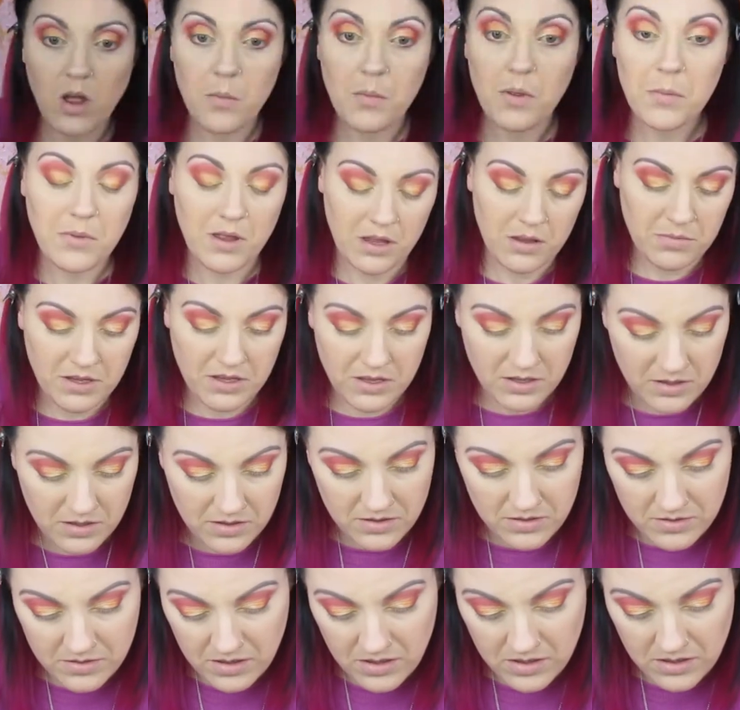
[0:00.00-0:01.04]
that gorgeous
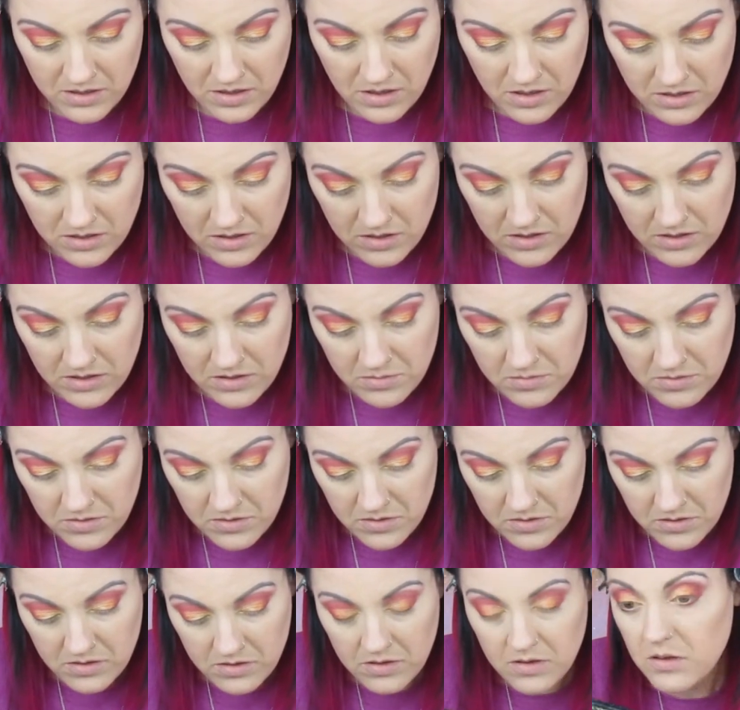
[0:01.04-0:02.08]
Sol colour
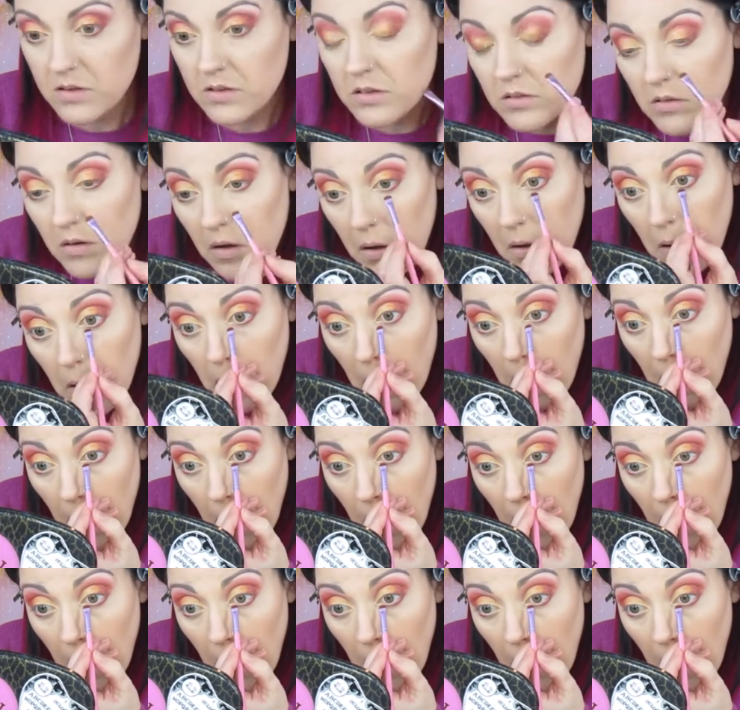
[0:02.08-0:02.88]
and we're applying that from the